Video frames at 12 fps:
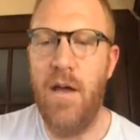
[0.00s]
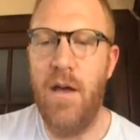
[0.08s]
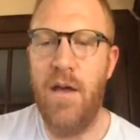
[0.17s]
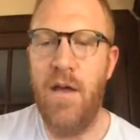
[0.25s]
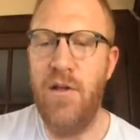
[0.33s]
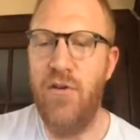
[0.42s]

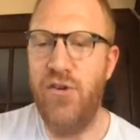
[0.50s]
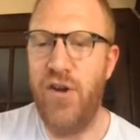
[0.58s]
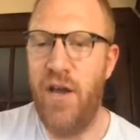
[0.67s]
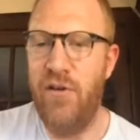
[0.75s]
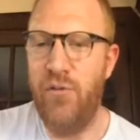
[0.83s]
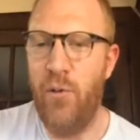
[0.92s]
Can you
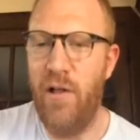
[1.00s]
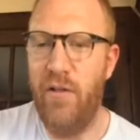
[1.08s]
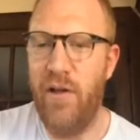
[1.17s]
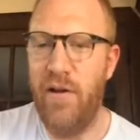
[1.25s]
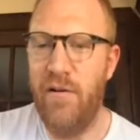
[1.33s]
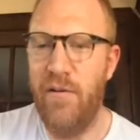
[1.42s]
change what
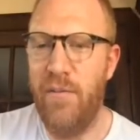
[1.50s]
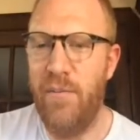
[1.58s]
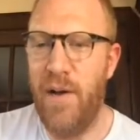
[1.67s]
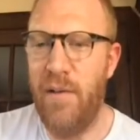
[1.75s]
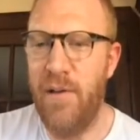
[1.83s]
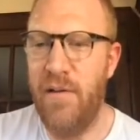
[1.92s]
later,
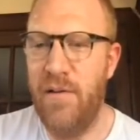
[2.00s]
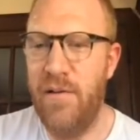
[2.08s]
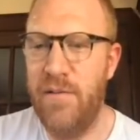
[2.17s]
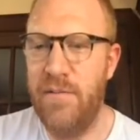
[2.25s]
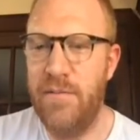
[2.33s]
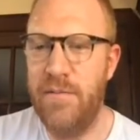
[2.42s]
Bobby?
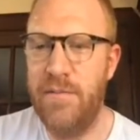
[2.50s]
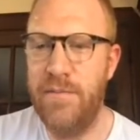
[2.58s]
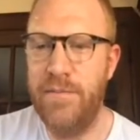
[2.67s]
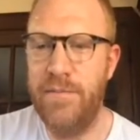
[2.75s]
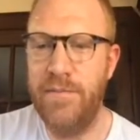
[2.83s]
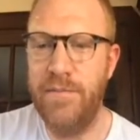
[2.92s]

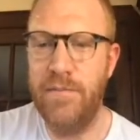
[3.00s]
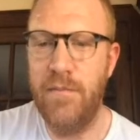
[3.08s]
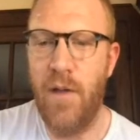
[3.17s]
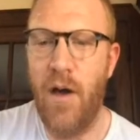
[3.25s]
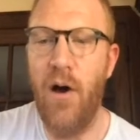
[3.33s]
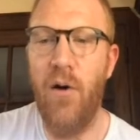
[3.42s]

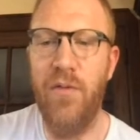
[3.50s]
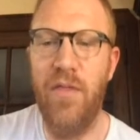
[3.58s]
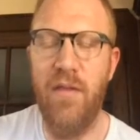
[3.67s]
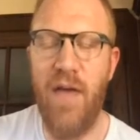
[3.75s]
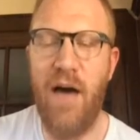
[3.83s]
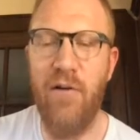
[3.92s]
Oh,
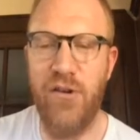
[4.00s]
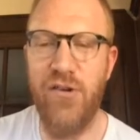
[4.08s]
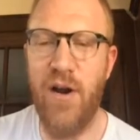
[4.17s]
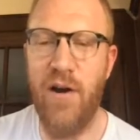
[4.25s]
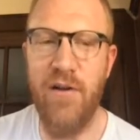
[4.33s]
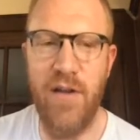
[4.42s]
how it's
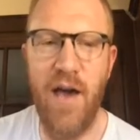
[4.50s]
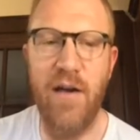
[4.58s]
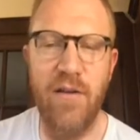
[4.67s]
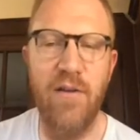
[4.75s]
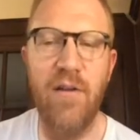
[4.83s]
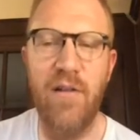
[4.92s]
shared? Yeah,
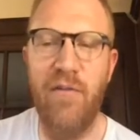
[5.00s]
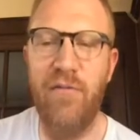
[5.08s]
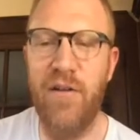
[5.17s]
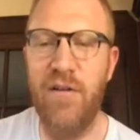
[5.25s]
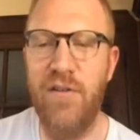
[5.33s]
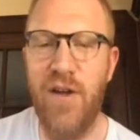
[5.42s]
you can
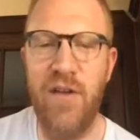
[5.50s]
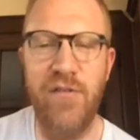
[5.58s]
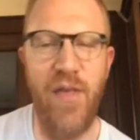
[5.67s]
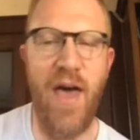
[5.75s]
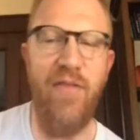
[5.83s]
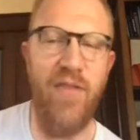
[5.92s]
definitely change
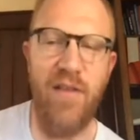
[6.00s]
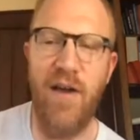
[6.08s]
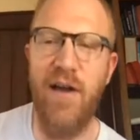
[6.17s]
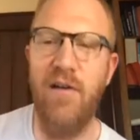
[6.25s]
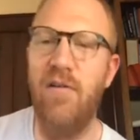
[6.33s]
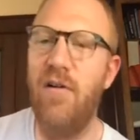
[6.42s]
that, the
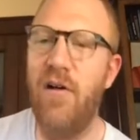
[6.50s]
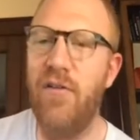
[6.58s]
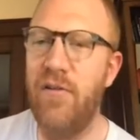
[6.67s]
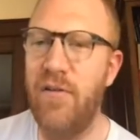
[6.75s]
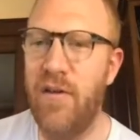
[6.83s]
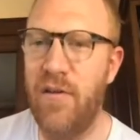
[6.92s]
title, all
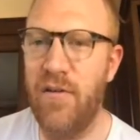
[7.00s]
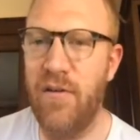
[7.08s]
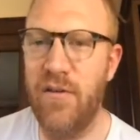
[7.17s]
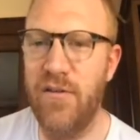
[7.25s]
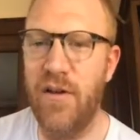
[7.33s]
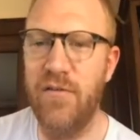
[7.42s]
those things you
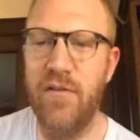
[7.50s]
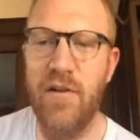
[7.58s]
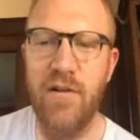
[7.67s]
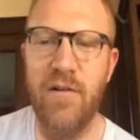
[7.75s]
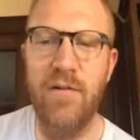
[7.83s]
can change later.